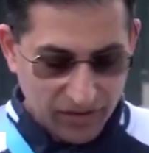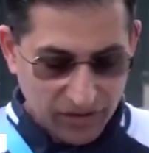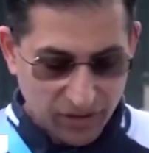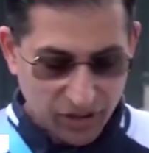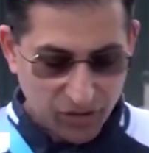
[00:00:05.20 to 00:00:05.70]

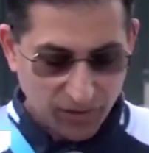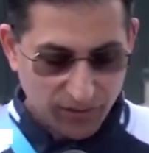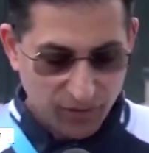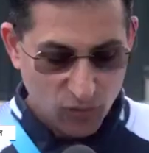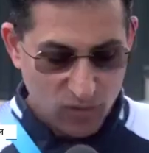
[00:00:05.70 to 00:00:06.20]
restriction of
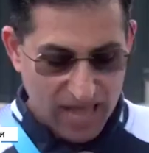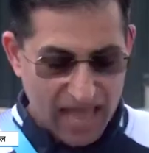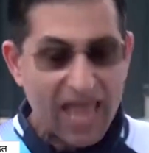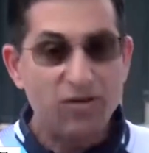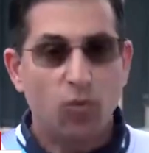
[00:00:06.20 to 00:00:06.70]
food
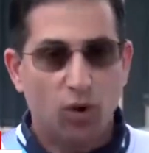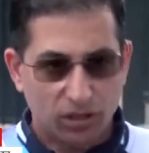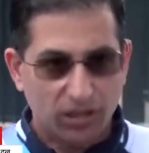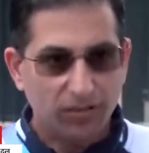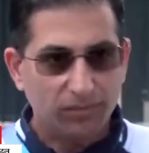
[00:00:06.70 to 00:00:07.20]
and
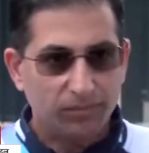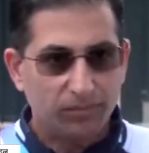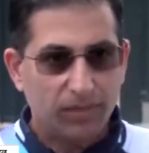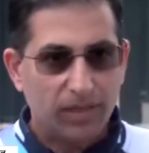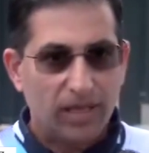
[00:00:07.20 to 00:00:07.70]
water,
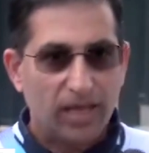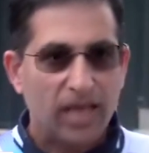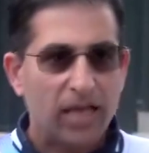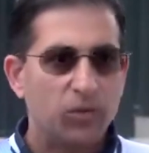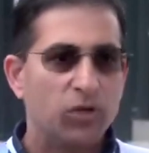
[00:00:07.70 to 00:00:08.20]

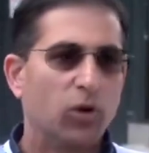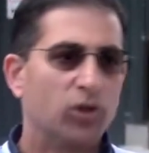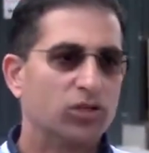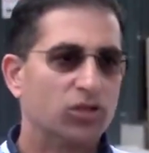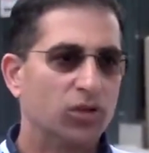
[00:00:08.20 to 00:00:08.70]
and we
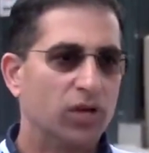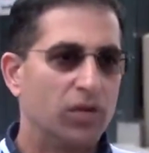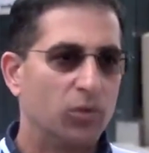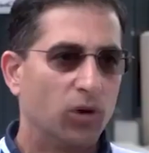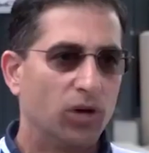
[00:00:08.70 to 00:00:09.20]
also
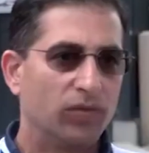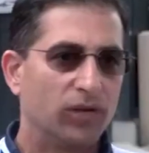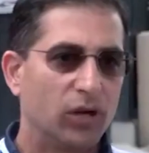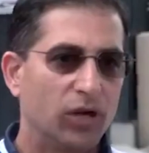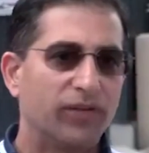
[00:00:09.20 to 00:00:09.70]
involve
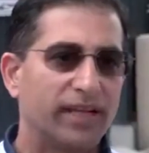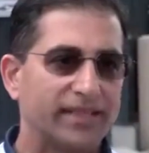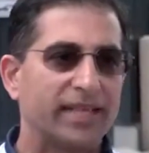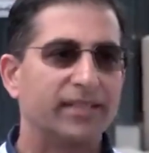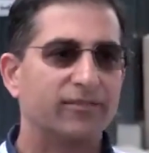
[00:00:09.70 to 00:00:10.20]
a lot of
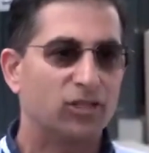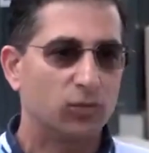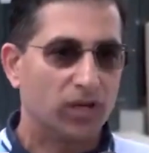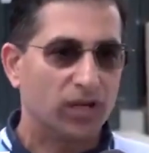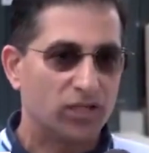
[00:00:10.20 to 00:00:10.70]
excessive
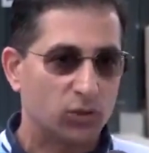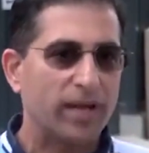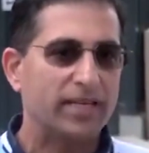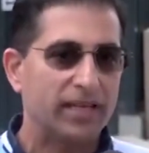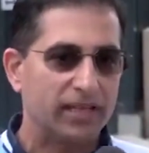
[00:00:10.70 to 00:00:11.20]

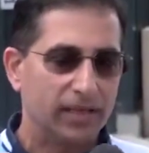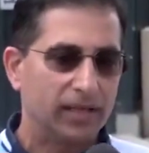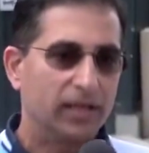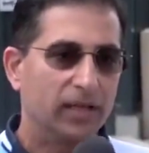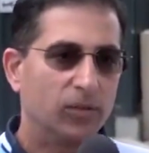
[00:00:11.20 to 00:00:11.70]
sweating,
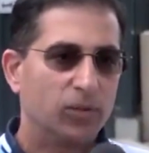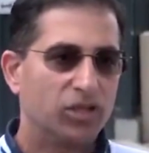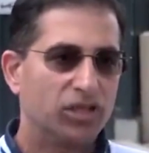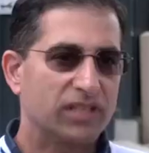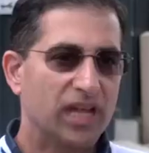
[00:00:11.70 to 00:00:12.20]

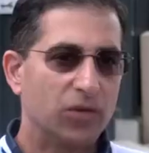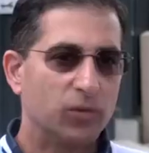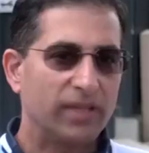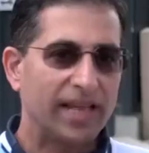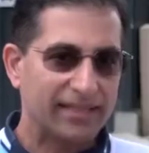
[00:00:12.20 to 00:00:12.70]
which is done
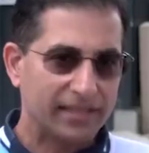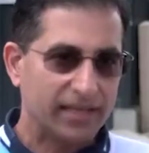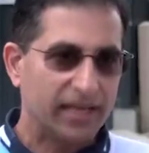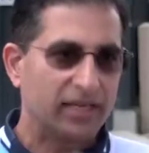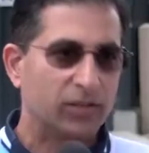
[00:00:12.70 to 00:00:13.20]
with
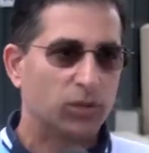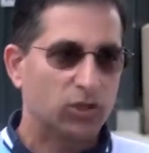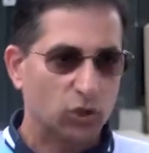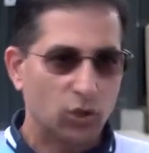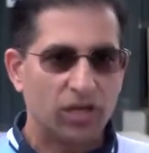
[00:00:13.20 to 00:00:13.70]
exercise, with
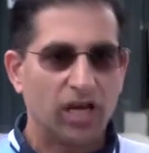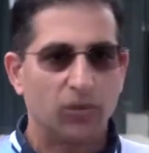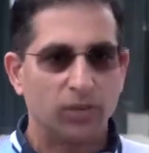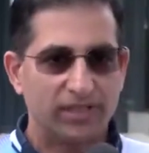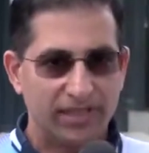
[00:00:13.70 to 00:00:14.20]

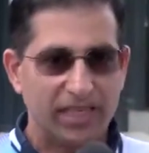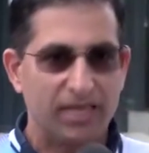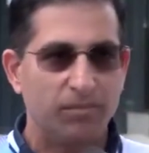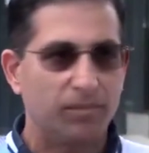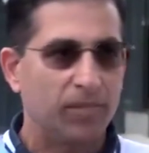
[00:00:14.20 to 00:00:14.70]
sauna, with
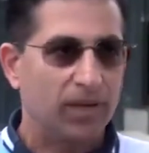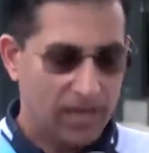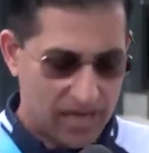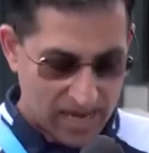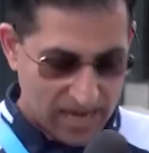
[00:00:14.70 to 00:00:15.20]
steam,
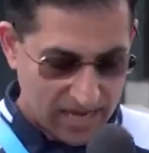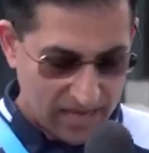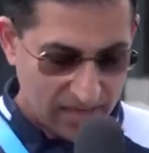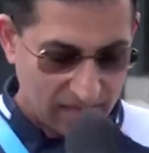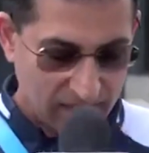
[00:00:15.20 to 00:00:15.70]

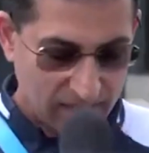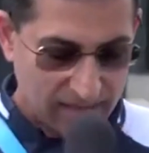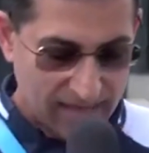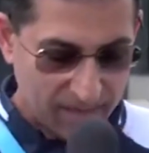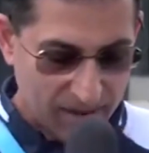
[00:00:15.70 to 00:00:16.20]
and
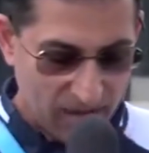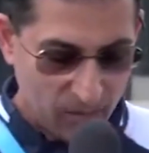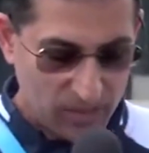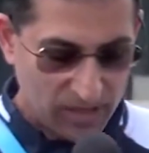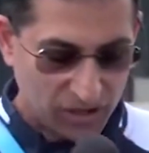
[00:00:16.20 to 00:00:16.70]
thereby
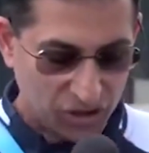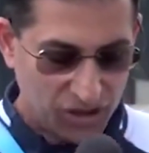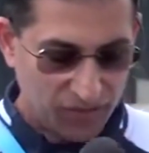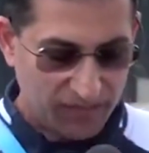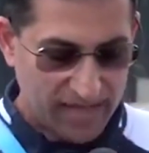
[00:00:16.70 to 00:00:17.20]
we
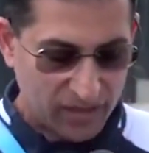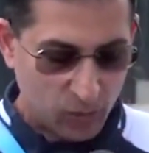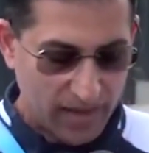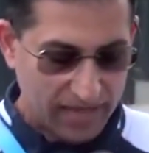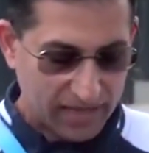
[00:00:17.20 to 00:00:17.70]
achieve that
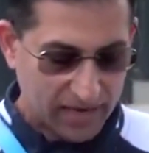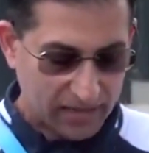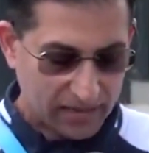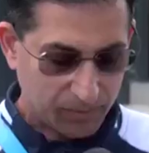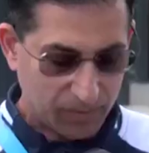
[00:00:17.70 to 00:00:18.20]
weight
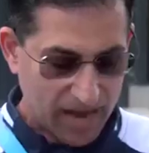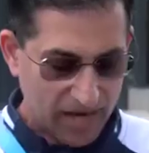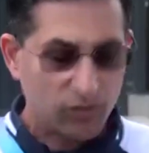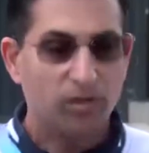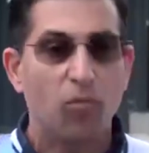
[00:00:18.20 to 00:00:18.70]
cut prior
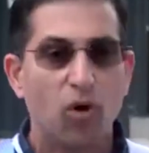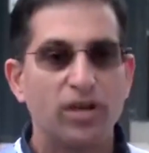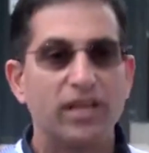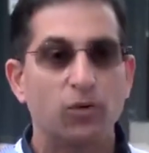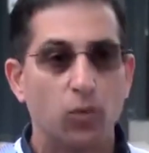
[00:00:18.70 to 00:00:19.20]
to the
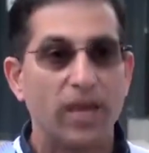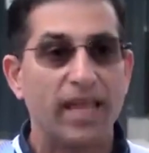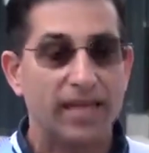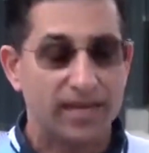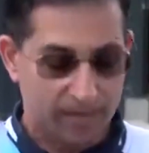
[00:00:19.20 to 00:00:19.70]
morning
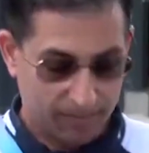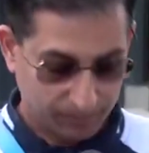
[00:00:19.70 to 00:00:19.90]
weigh-in.